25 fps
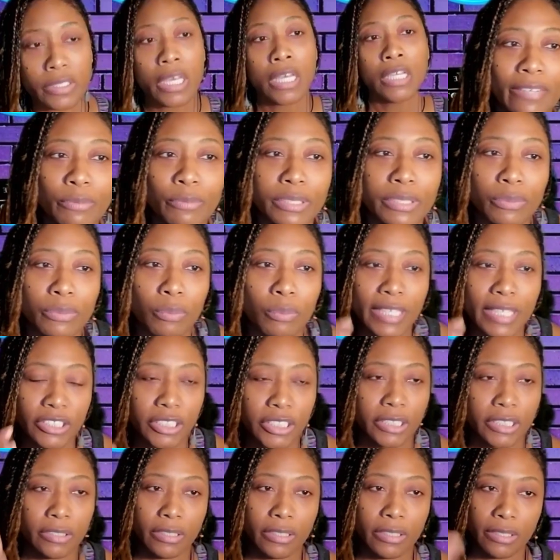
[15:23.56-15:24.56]
I was
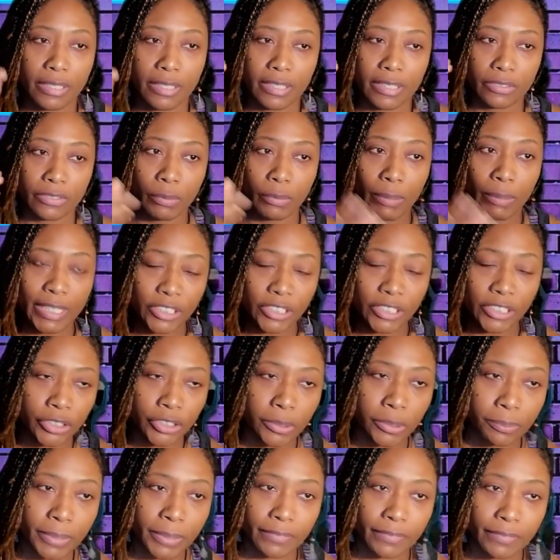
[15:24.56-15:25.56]
watching
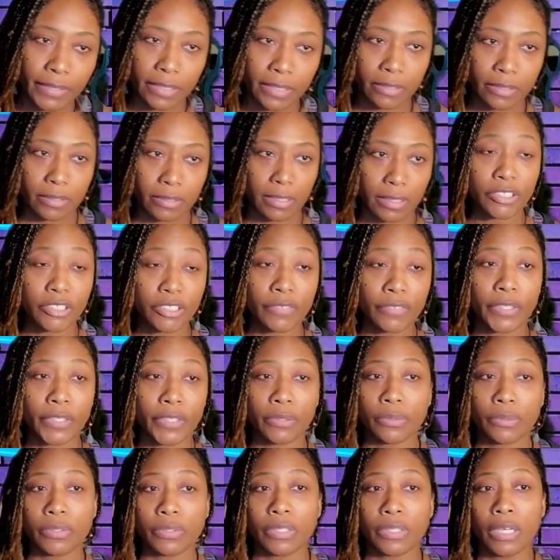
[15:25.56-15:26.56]
your previous
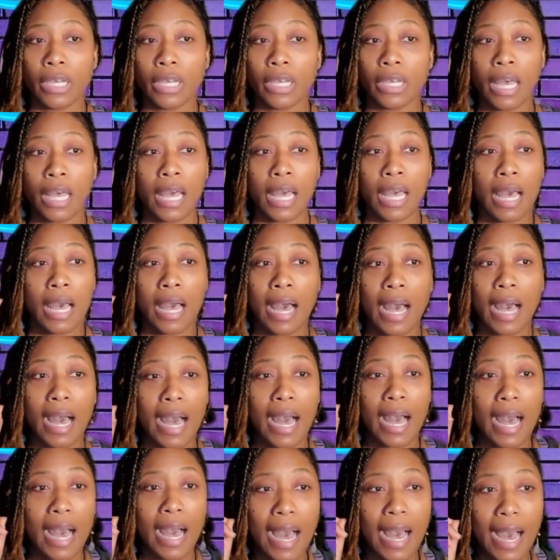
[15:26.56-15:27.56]
interviews.
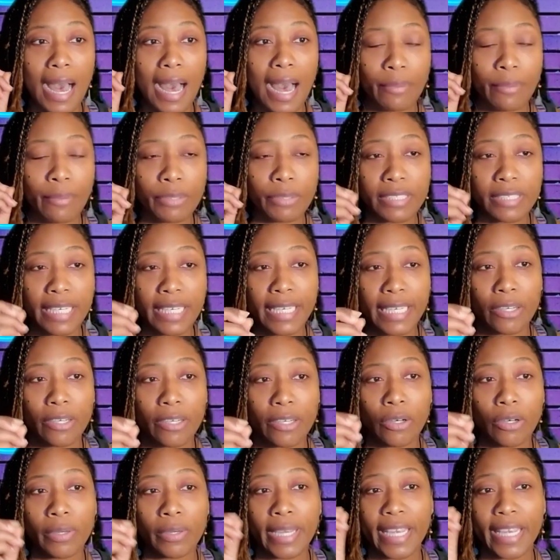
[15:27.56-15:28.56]
I was
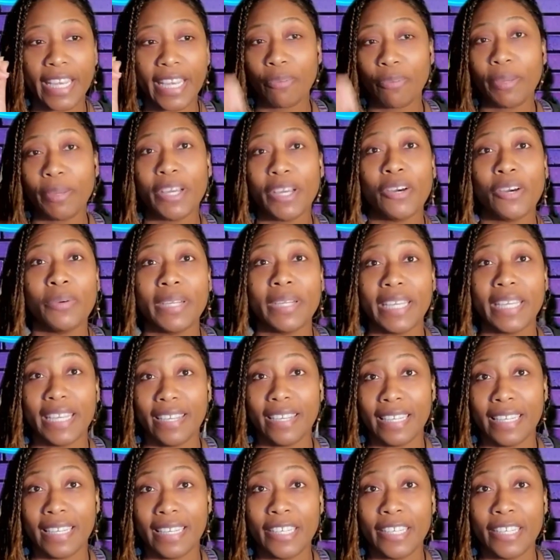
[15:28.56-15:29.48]
thinking, okay, here we go again.